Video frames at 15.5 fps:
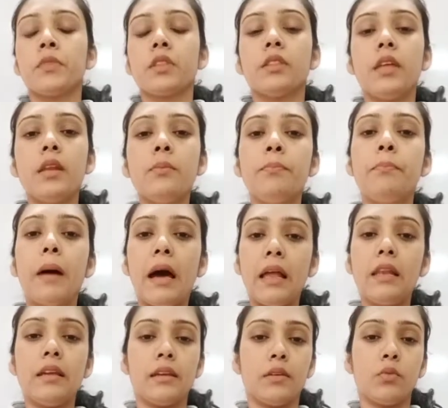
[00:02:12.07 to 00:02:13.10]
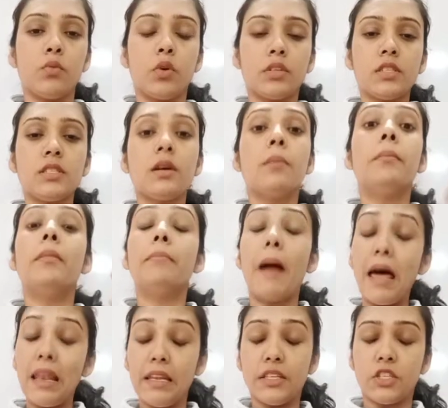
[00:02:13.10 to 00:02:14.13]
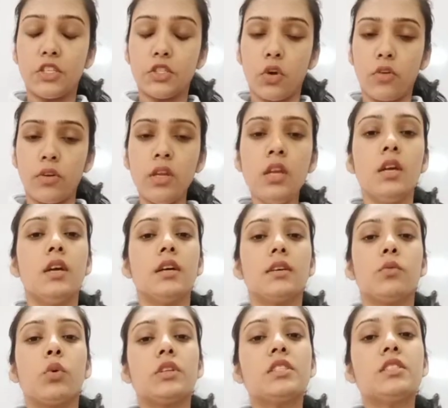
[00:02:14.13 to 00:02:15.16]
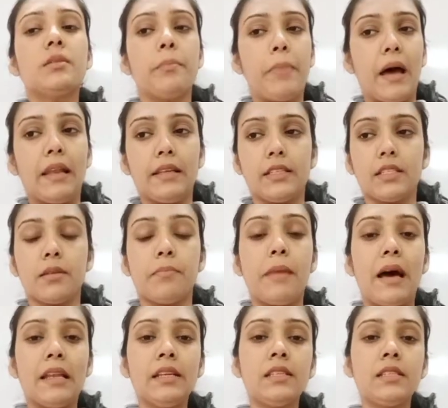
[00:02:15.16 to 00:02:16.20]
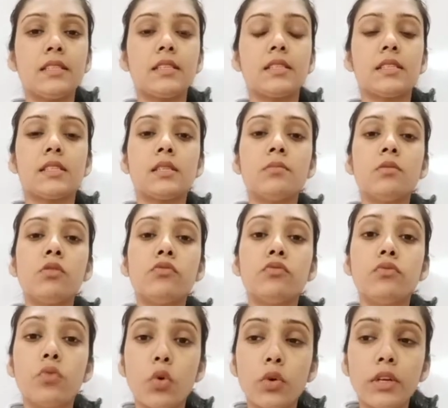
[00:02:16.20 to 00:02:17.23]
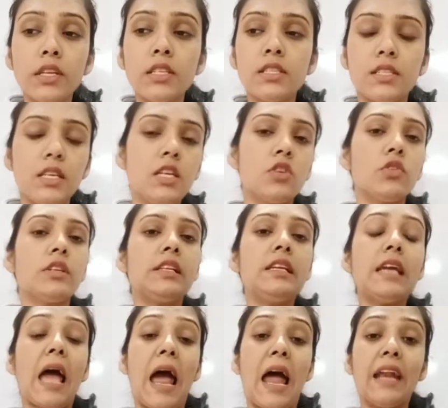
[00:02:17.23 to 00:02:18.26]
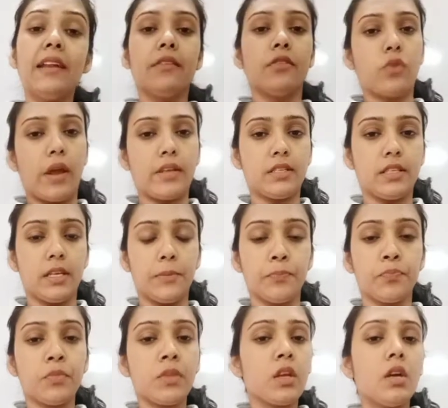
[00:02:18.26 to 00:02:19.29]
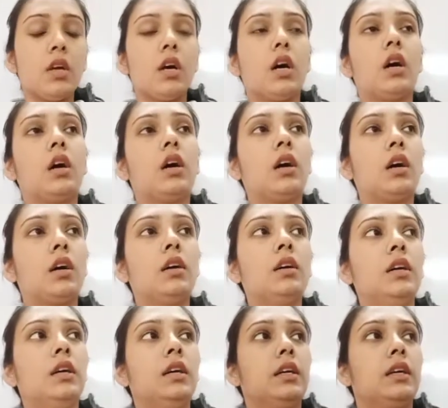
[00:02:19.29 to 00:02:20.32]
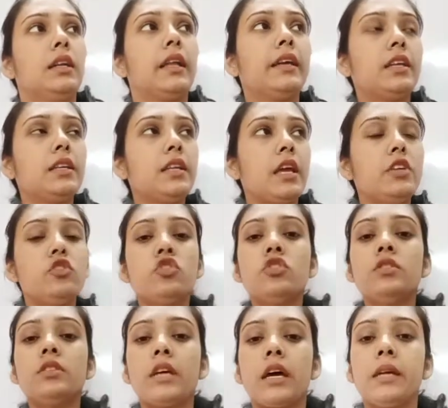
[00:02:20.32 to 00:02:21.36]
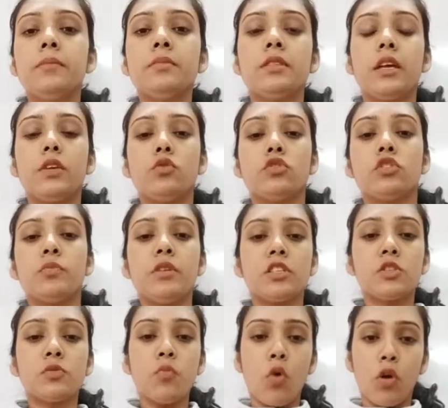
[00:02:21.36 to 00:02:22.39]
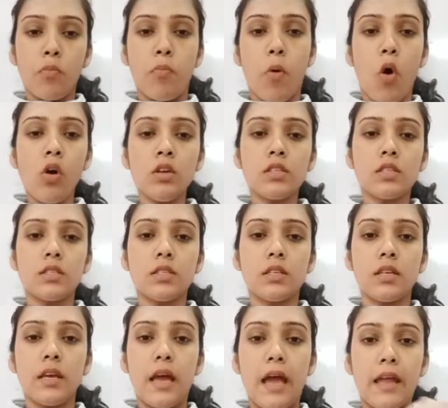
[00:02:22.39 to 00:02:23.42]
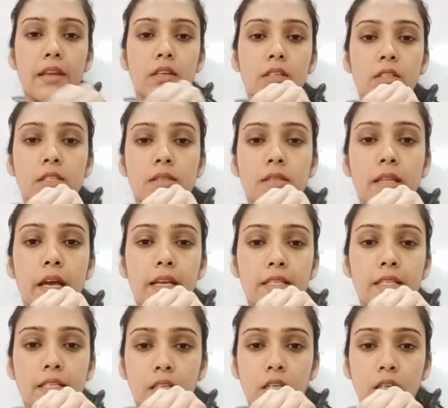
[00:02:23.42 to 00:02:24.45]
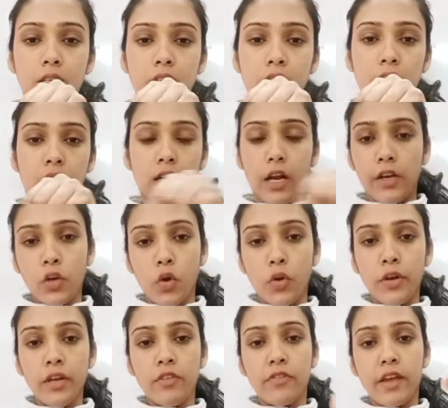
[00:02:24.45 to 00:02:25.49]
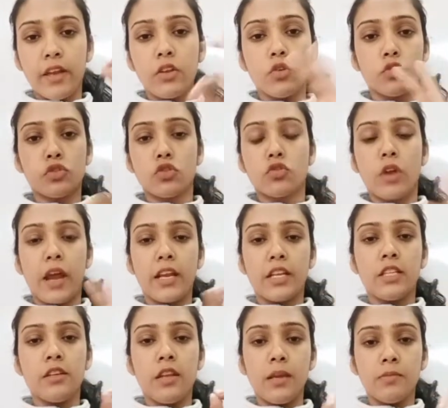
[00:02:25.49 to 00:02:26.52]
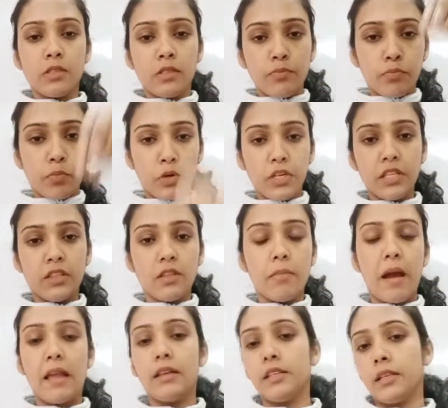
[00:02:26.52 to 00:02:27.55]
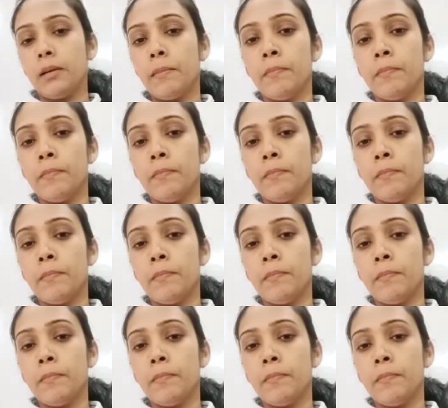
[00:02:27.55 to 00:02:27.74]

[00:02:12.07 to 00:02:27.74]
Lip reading: Then ballet. What is a ballot? What is a ballot? A ballot is a system of voting secretly and in writing. Like in ancient times, there used to be a small box and a slight a cut on it where you used to write the names and put in the ballot.